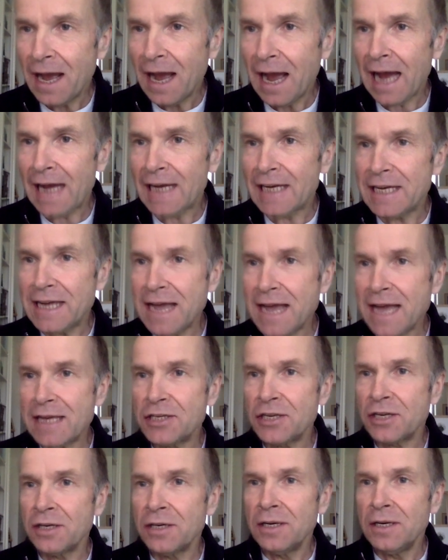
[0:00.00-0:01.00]
And
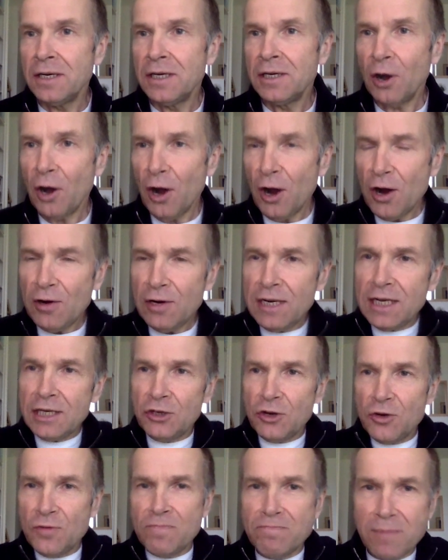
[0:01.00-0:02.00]
yet, not only
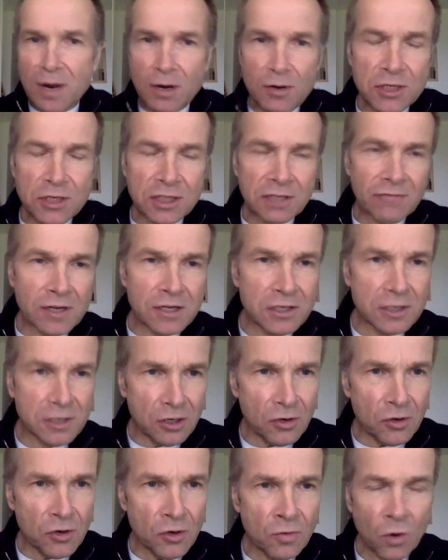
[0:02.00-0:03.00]
do most of us
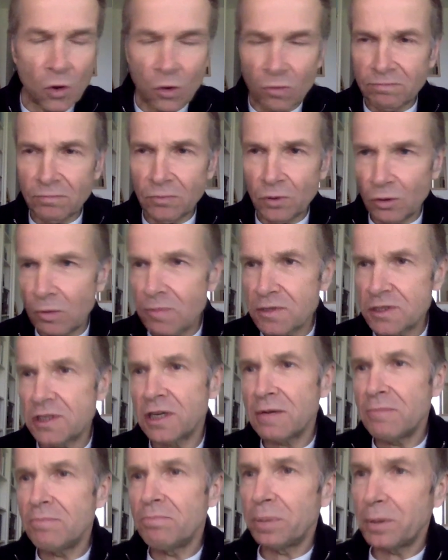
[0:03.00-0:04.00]
do almost
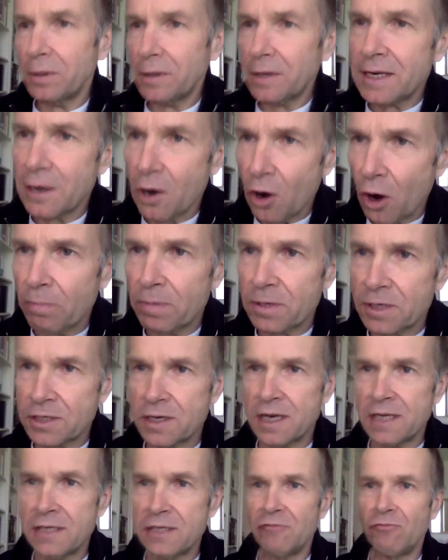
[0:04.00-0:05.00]
the complete
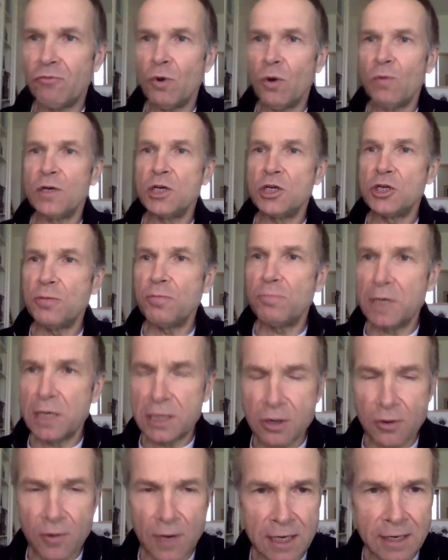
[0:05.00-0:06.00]
opposite of what we should be
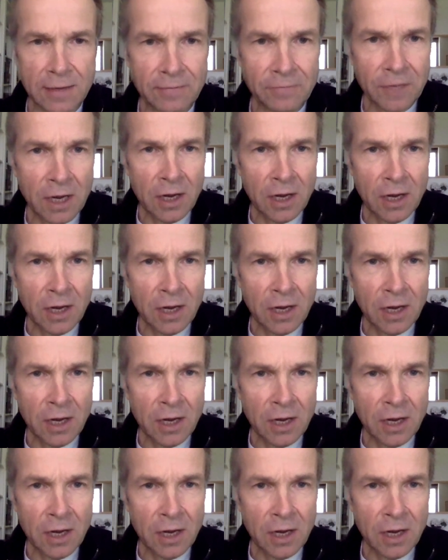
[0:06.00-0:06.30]
doing,